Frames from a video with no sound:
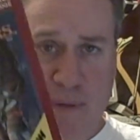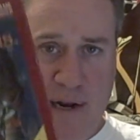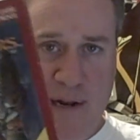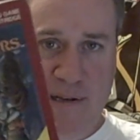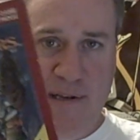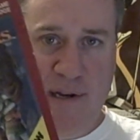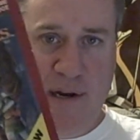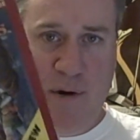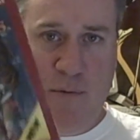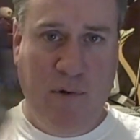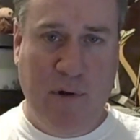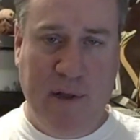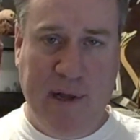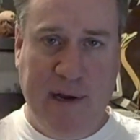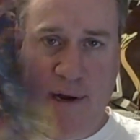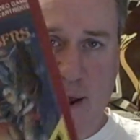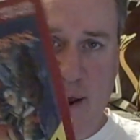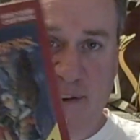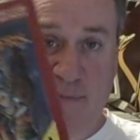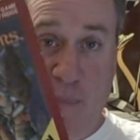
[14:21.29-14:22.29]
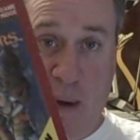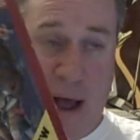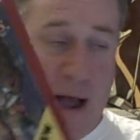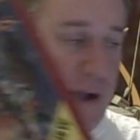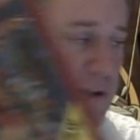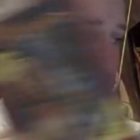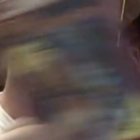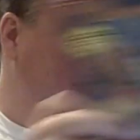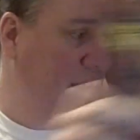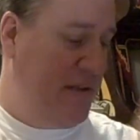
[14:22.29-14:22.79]
but it's in a really nice
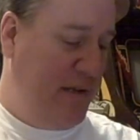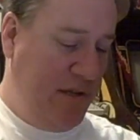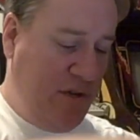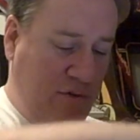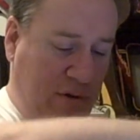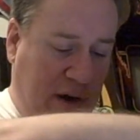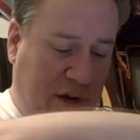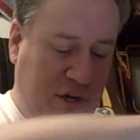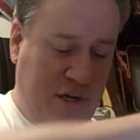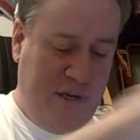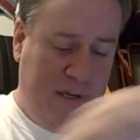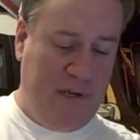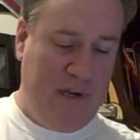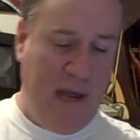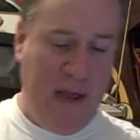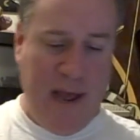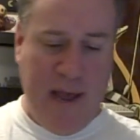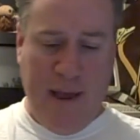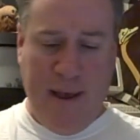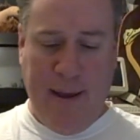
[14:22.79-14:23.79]
box with its instructions.